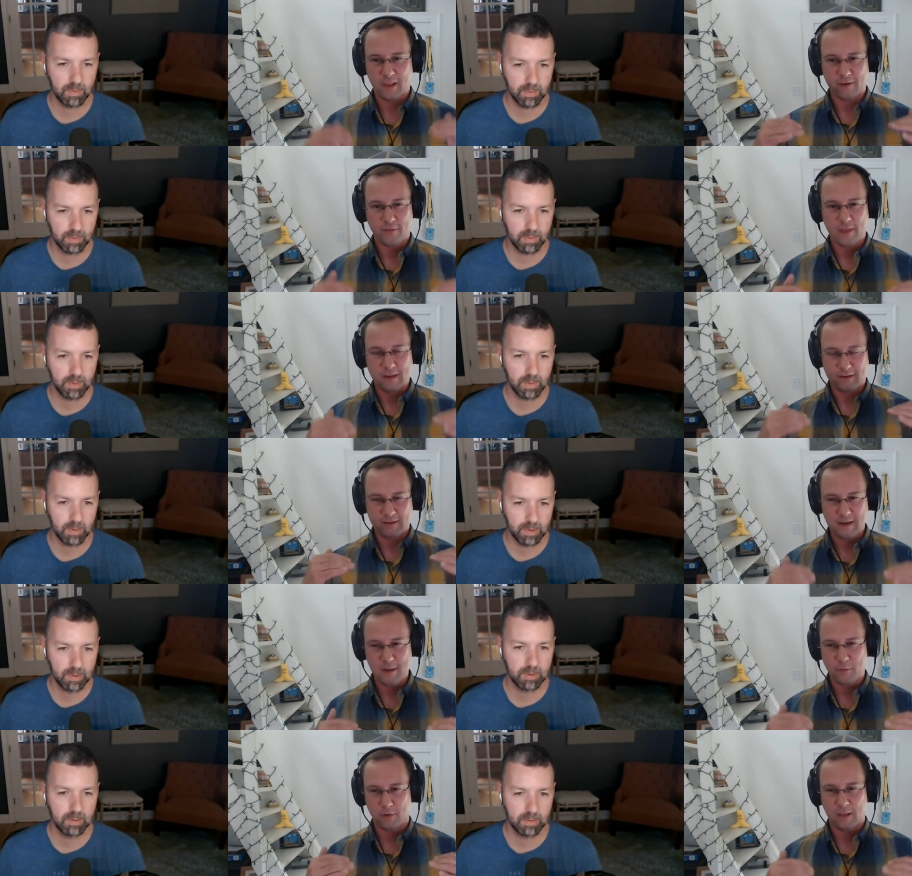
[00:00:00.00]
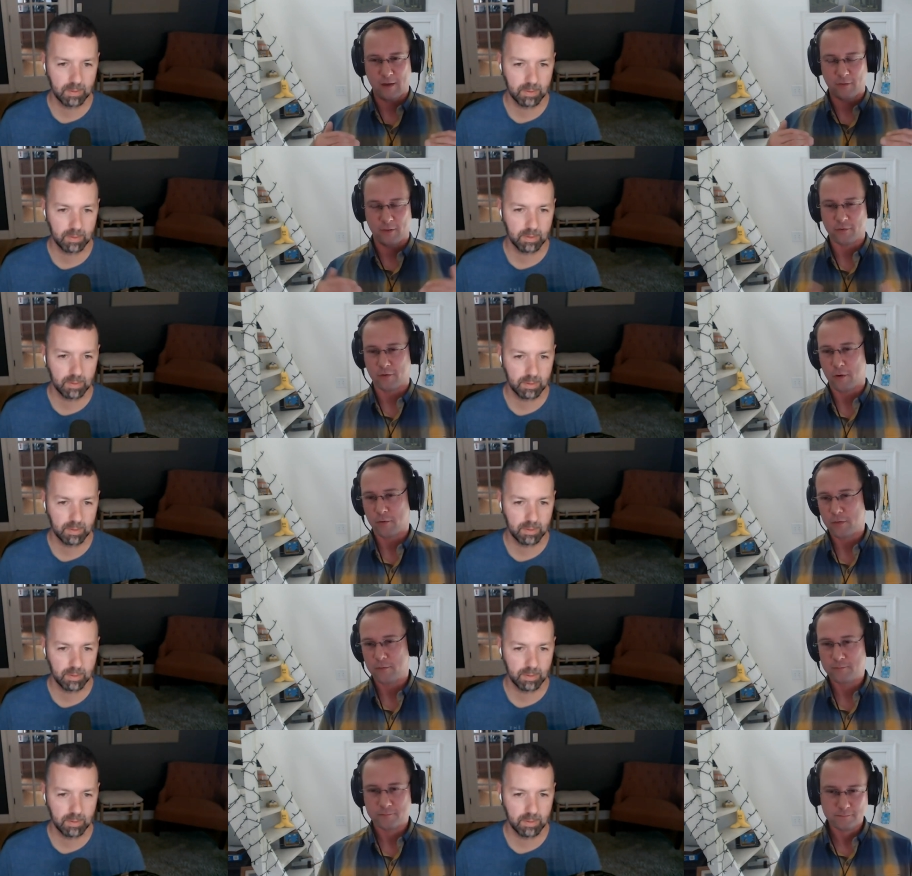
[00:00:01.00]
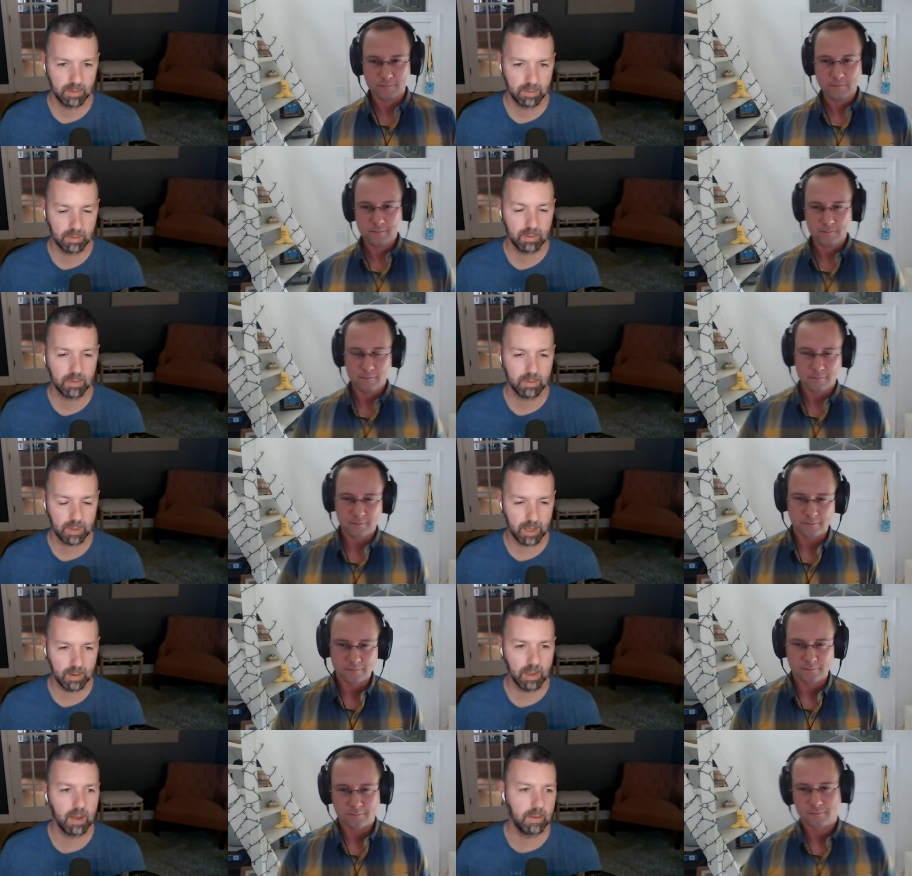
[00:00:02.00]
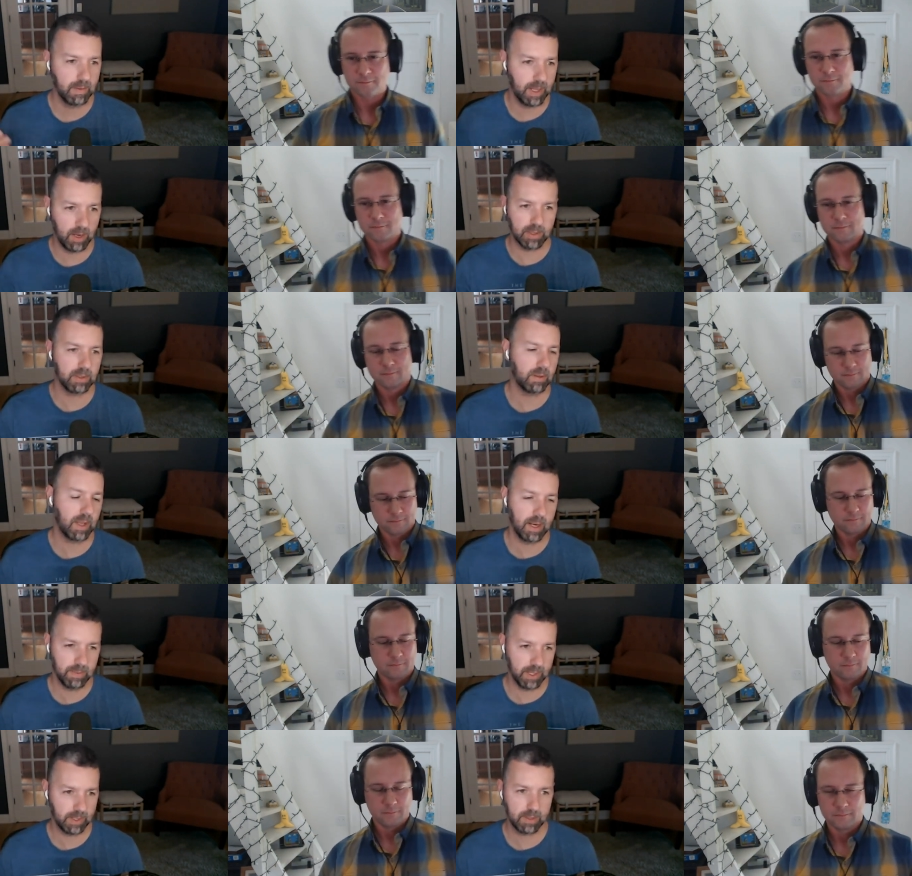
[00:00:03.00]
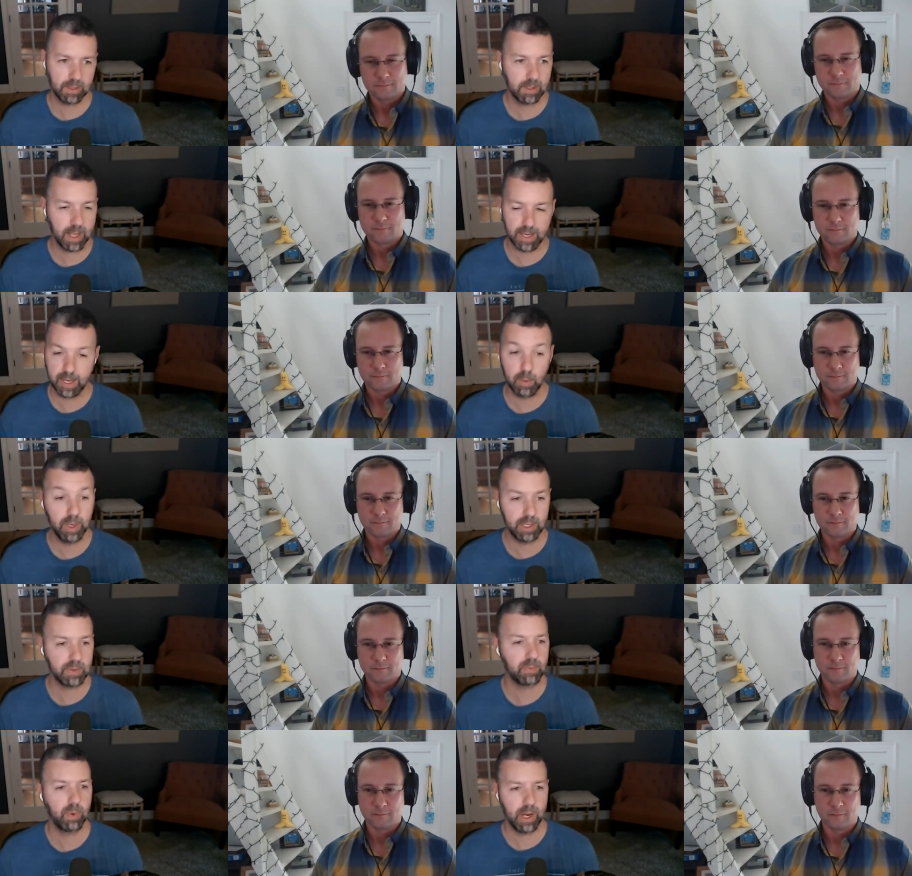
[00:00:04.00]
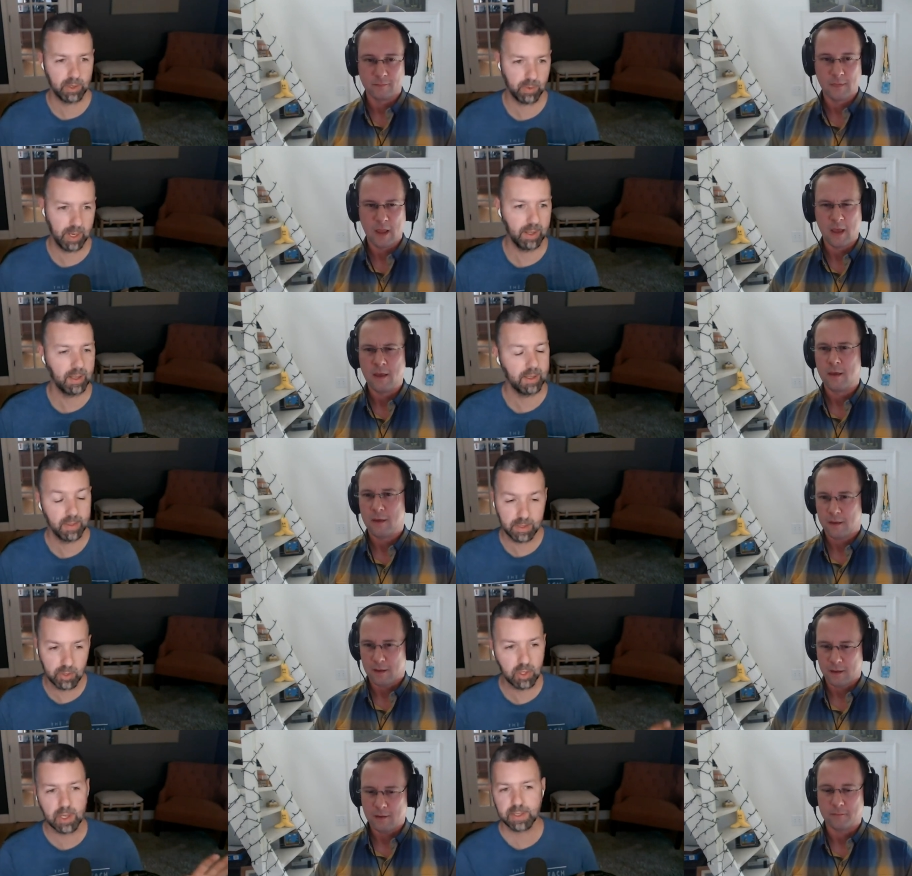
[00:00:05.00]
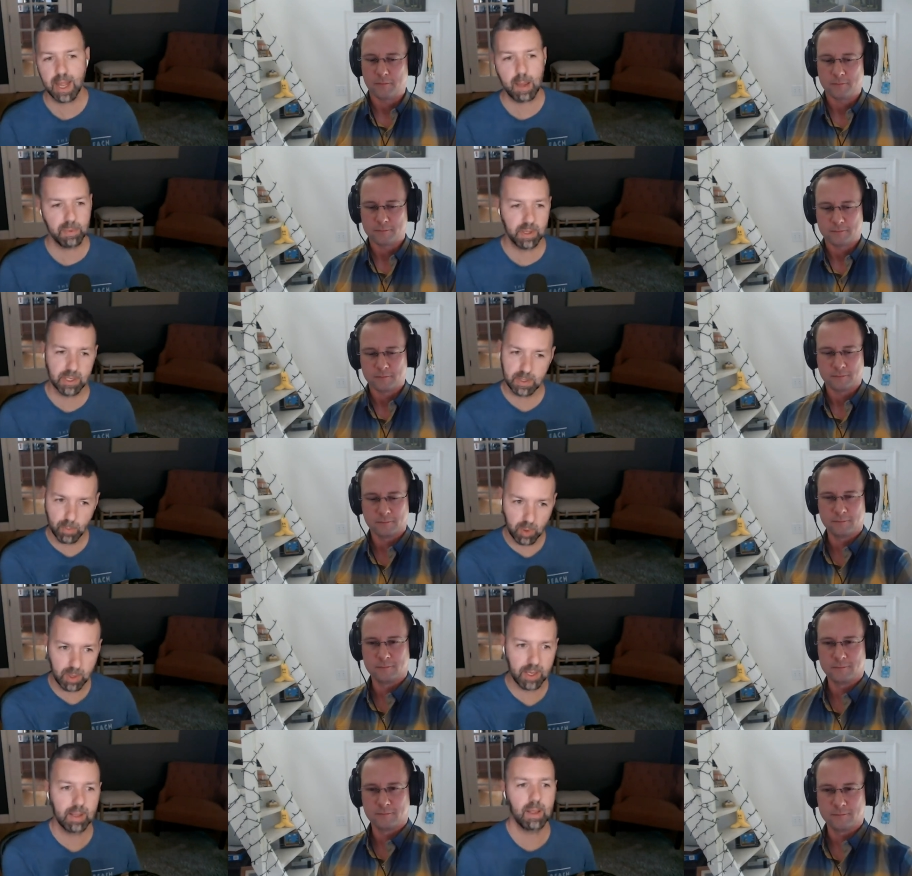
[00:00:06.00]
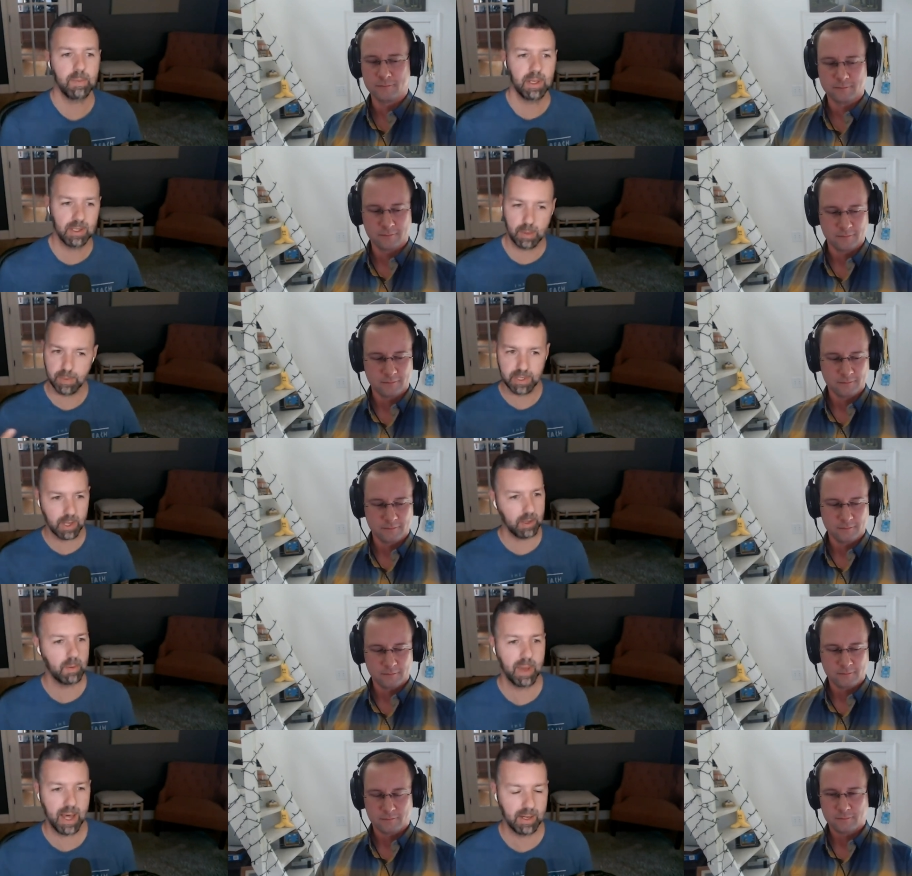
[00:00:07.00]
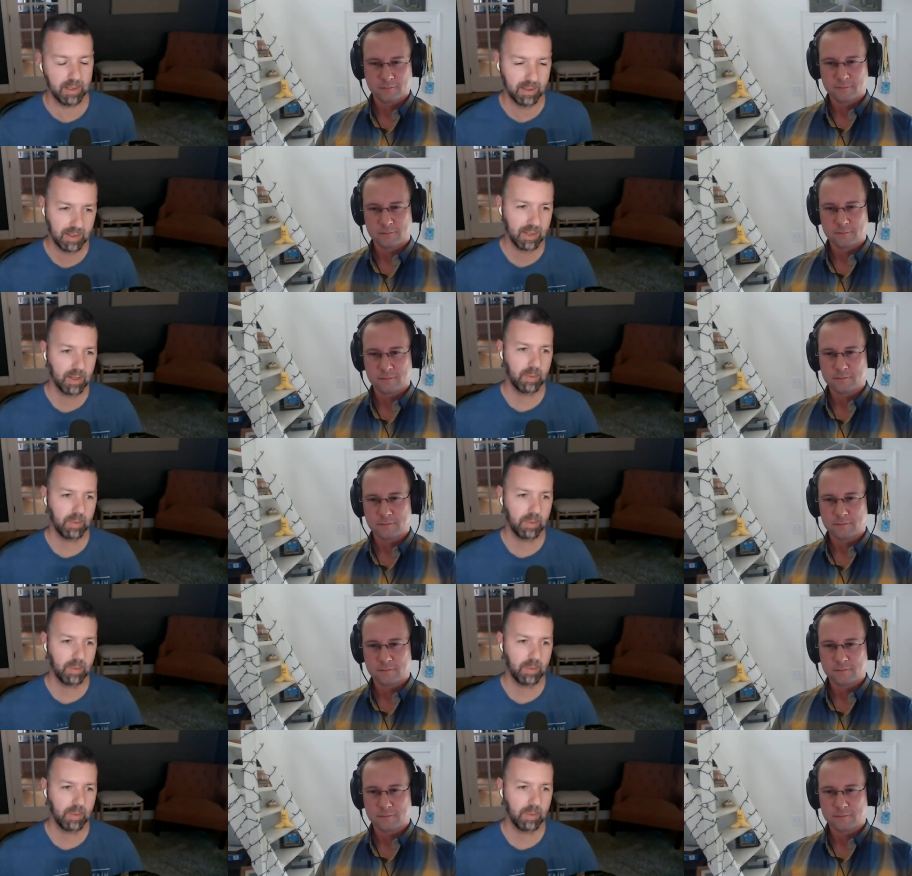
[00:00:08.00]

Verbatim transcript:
Speaker 1: for like that deeper level of growth.
Speaker 2: Yeah, and and also kind of like getting it when it's fresh, right? Like this just yeah. happened this morning. Let me let me tell you about it